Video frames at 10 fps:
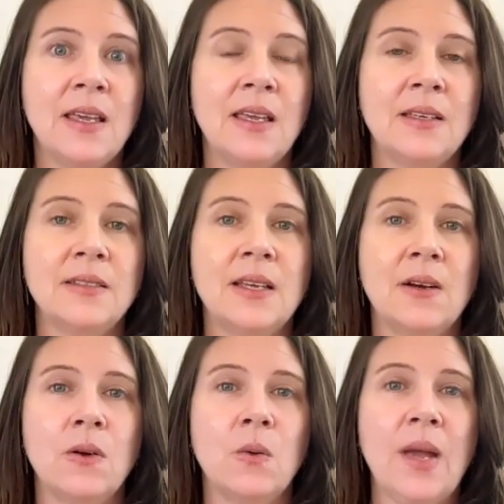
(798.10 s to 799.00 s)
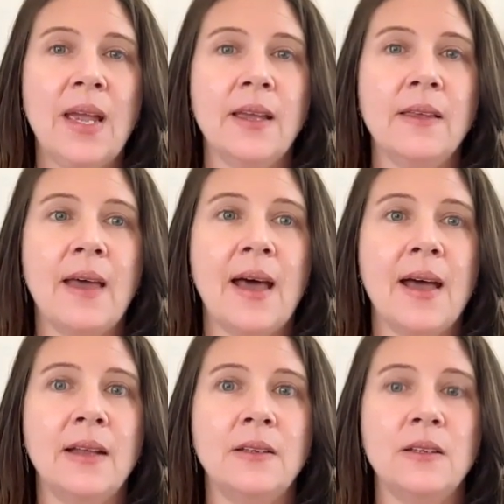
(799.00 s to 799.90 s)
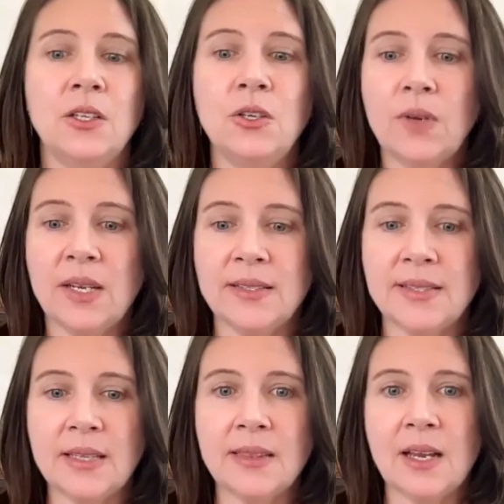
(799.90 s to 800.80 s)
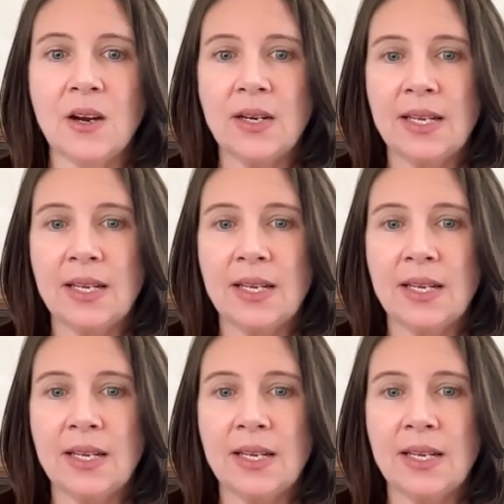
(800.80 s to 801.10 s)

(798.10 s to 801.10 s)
Is there a way that you can sit there,